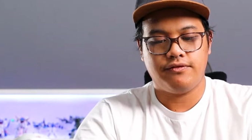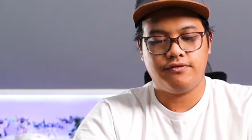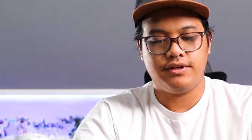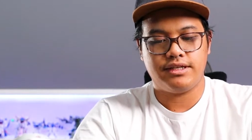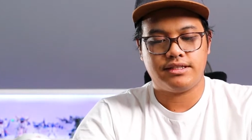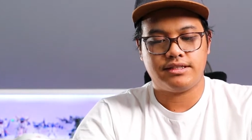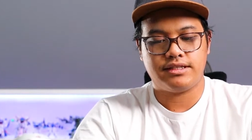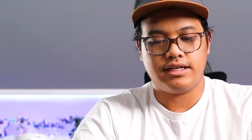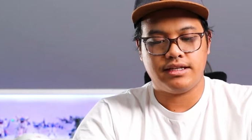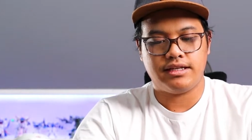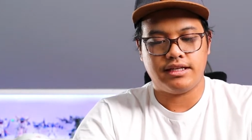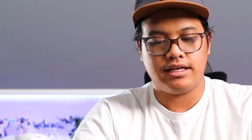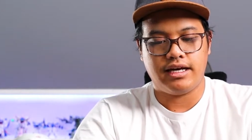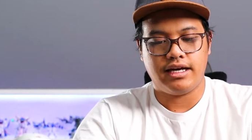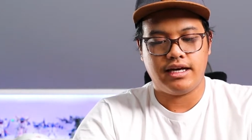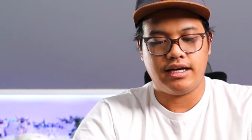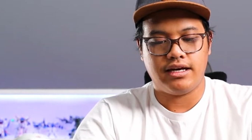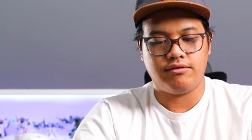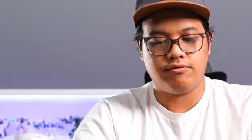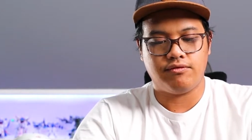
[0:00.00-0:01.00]
fits in the
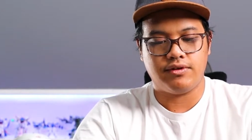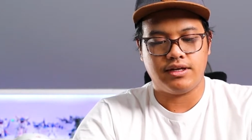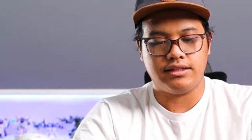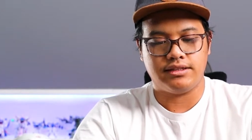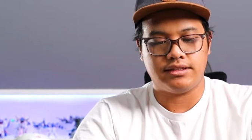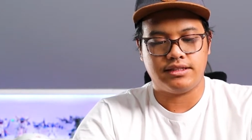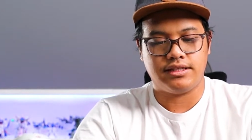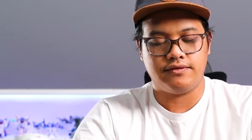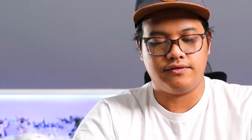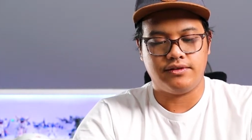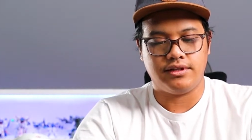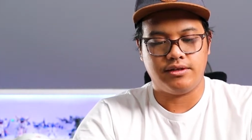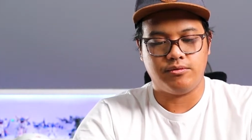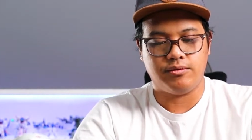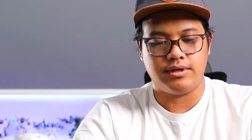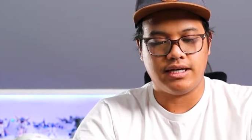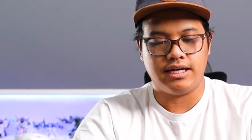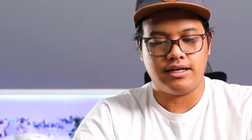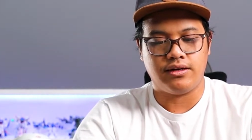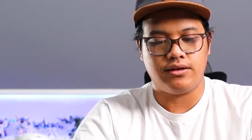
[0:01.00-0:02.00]
hand relatively
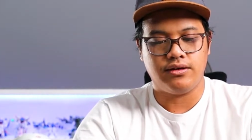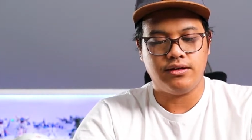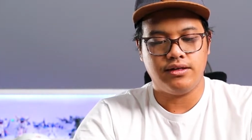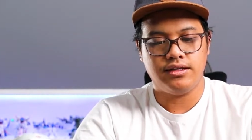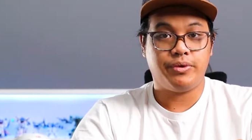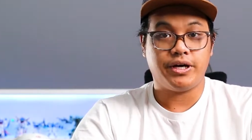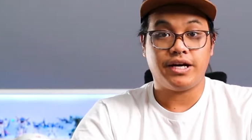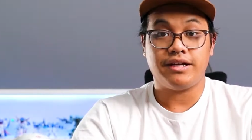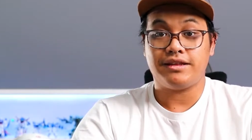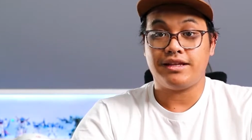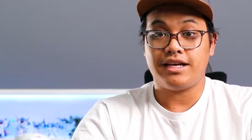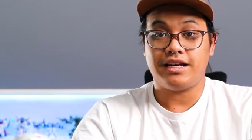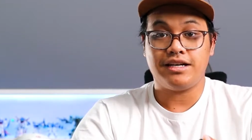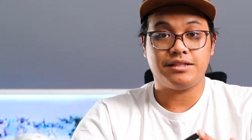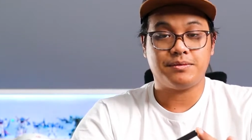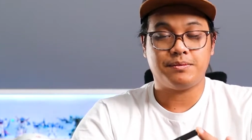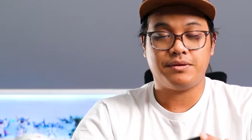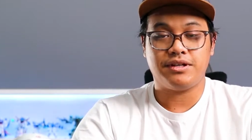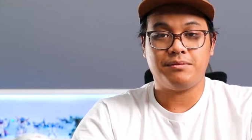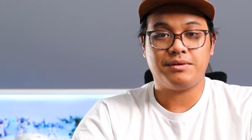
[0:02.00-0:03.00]
well, but that
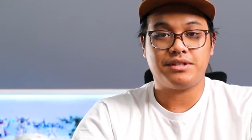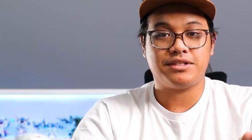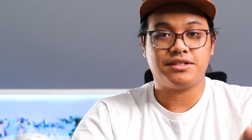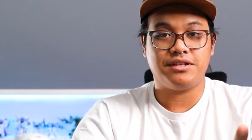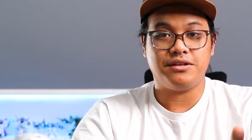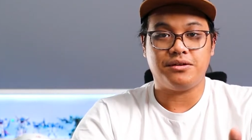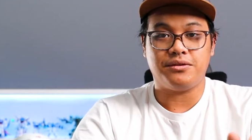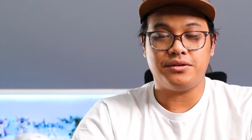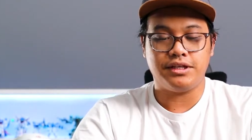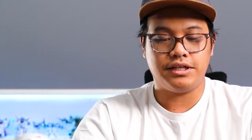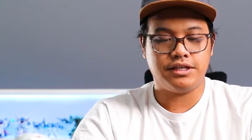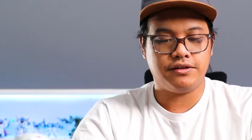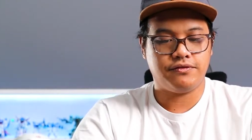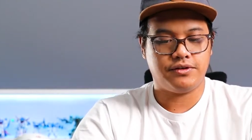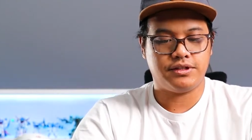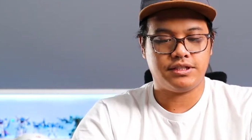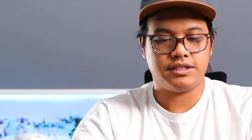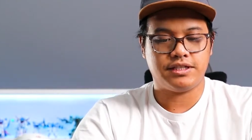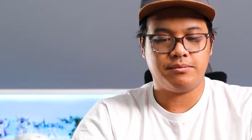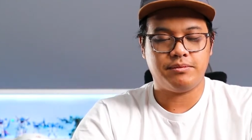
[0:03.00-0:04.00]
is pretty much the only
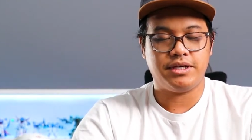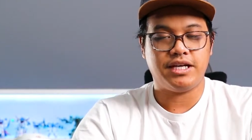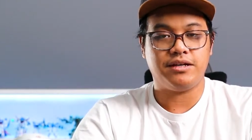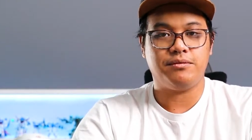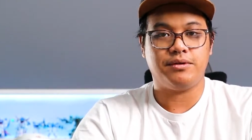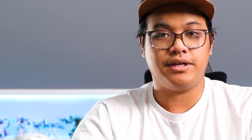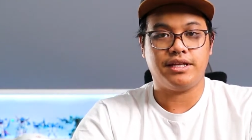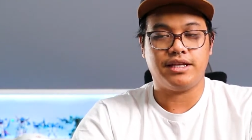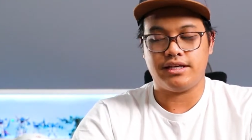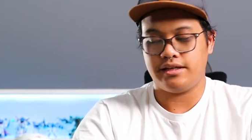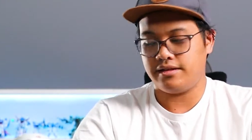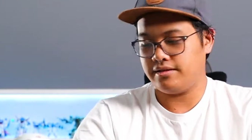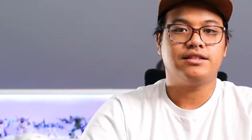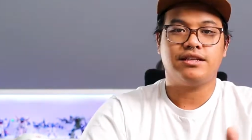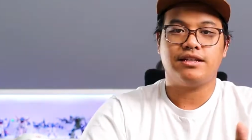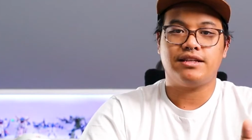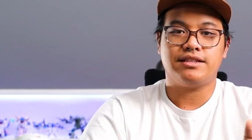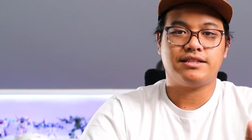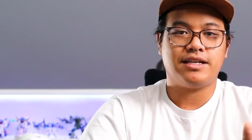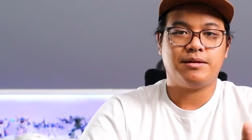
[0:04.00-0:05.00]
difference they made with it.
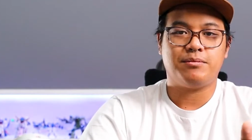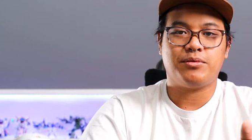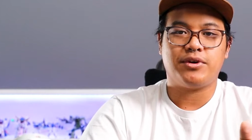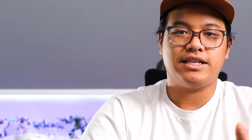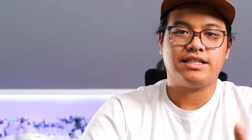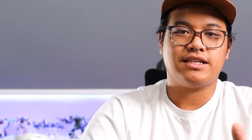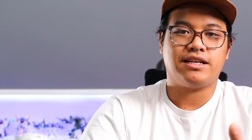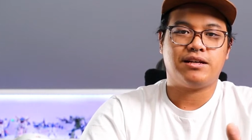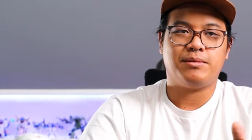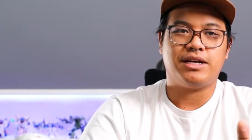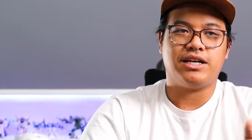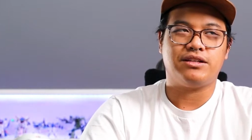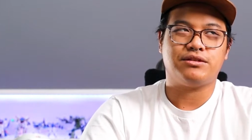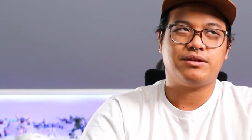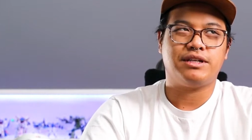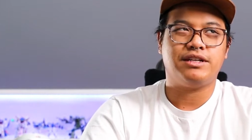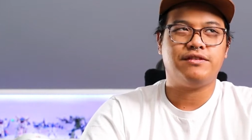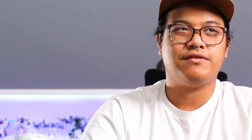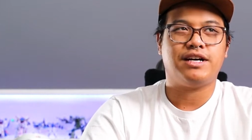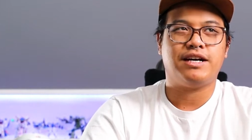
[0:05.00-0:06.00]
So the same price at about
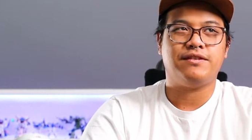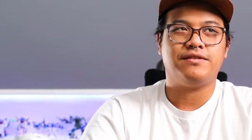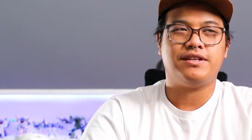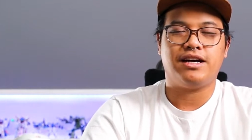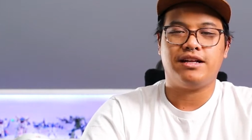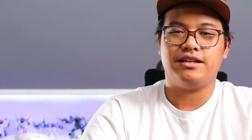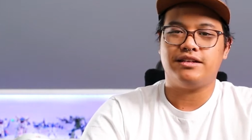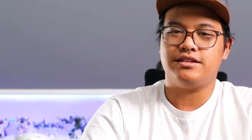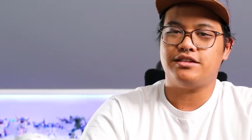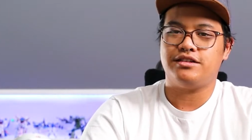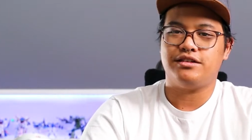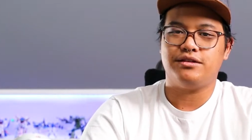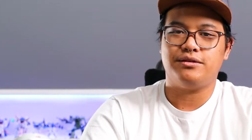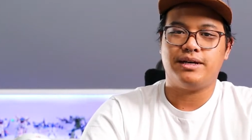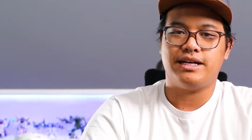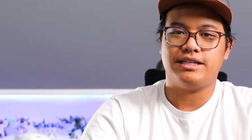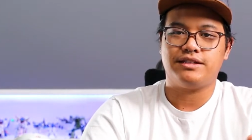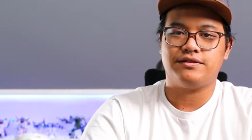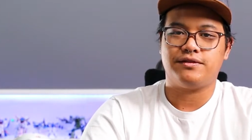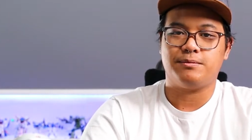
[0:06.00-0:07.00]
$25
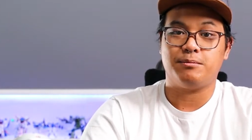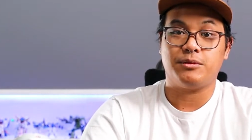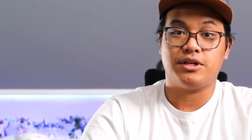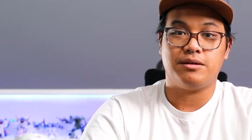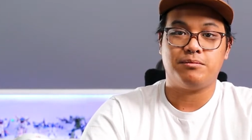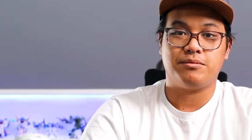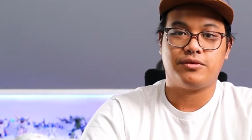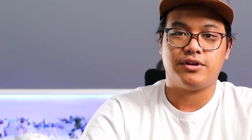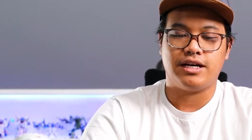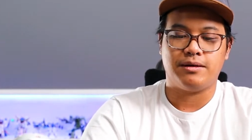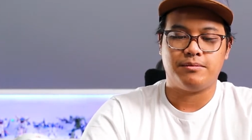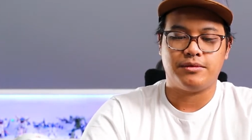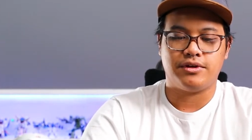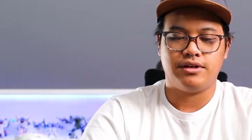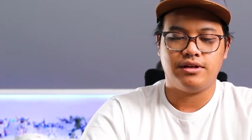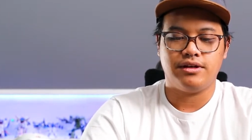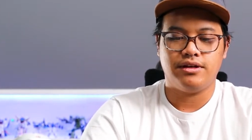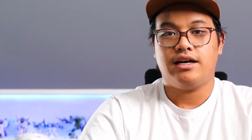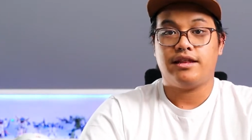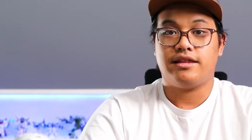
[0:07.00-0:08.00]
US from
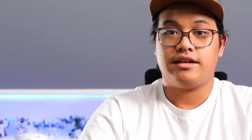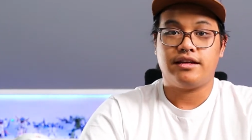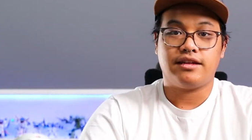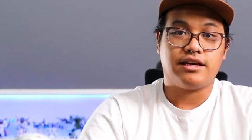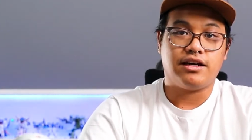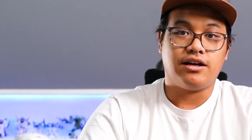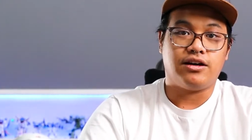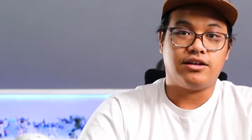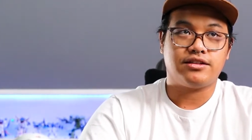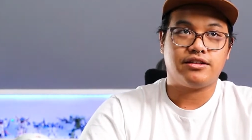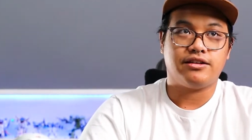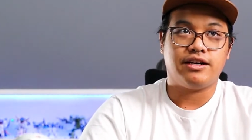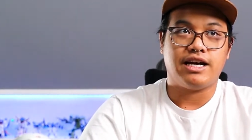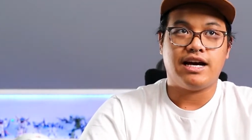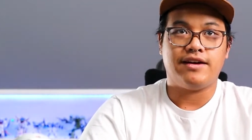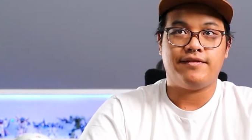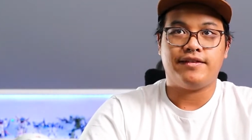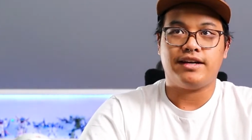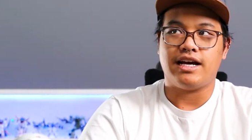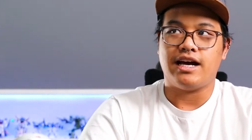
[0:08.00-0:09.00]
GUNPRIMER. I think they also
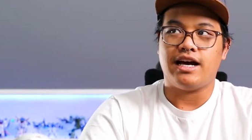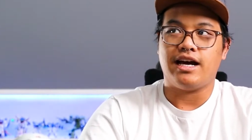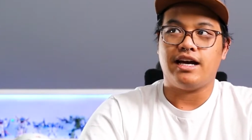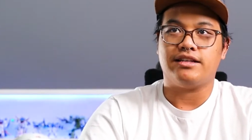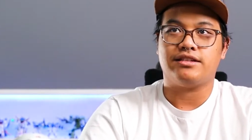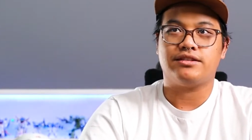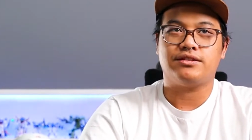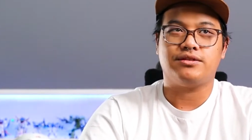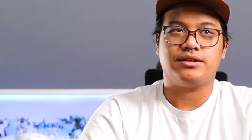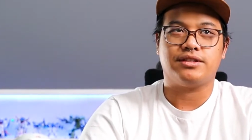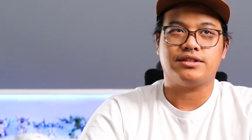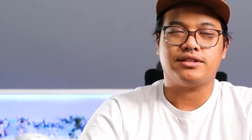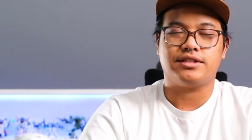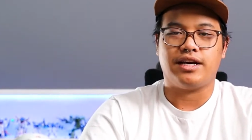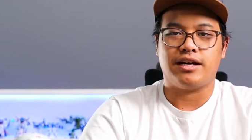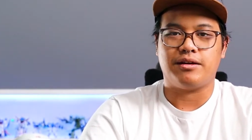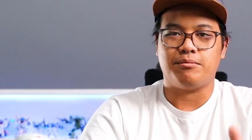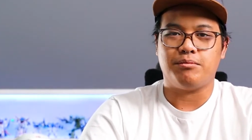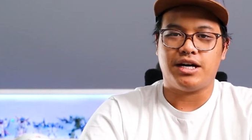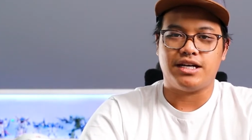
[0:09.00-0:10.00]
have it at stores
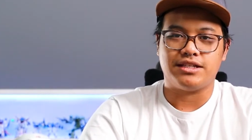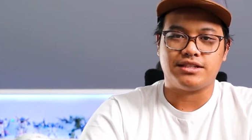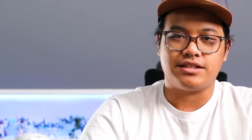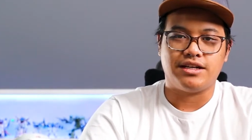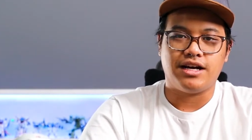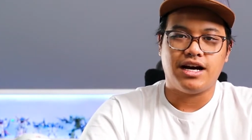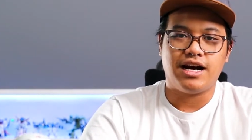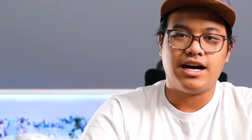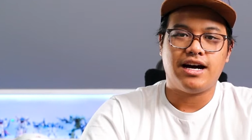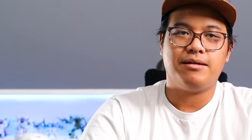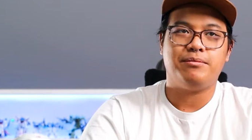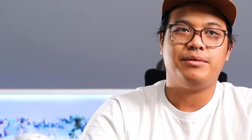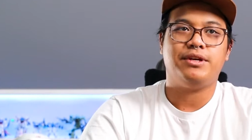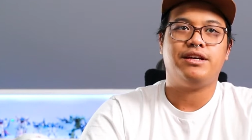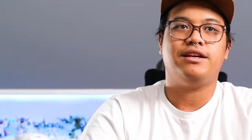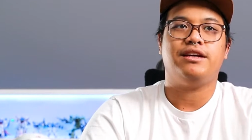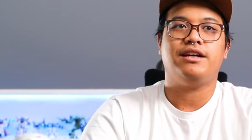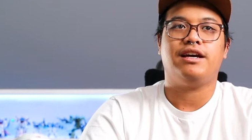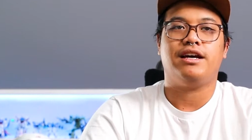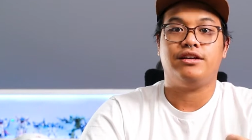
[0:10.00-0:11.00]
like Majin
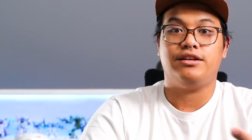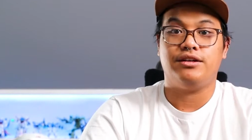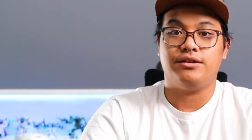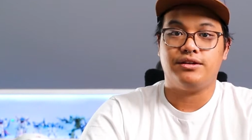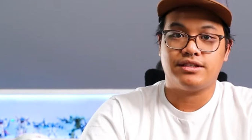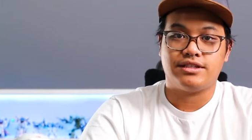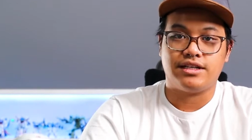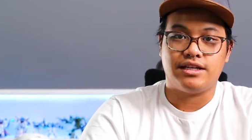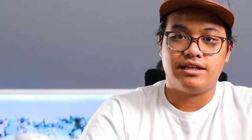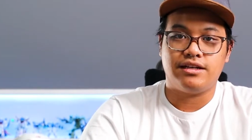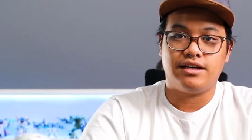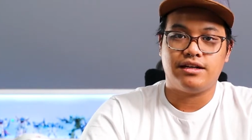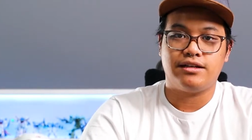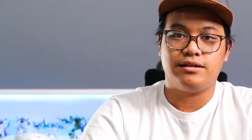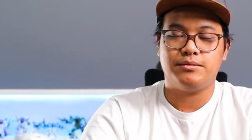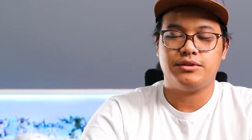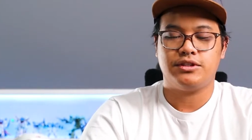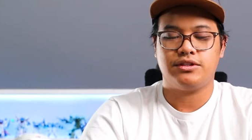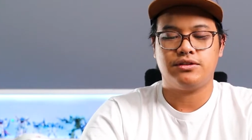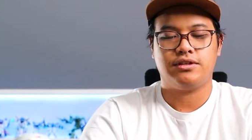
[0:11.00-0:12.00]
Hobby and USA
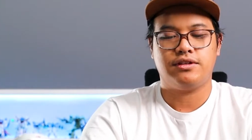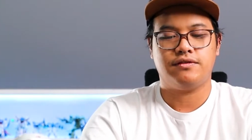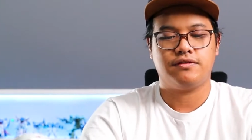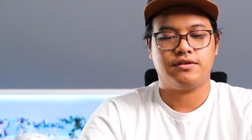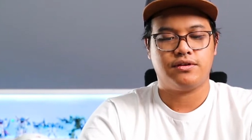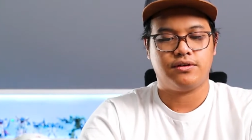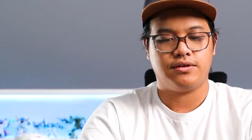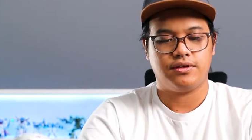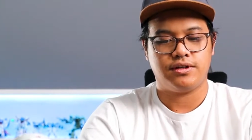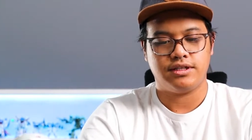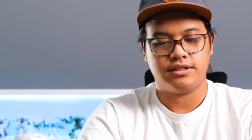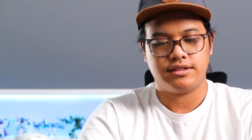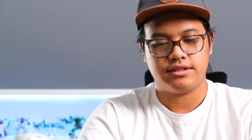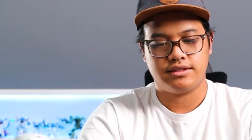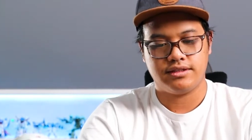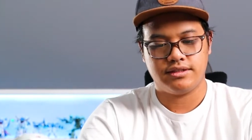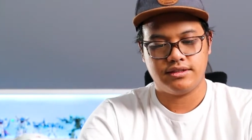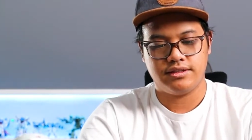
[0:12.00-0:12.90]
Gundam Store, of course.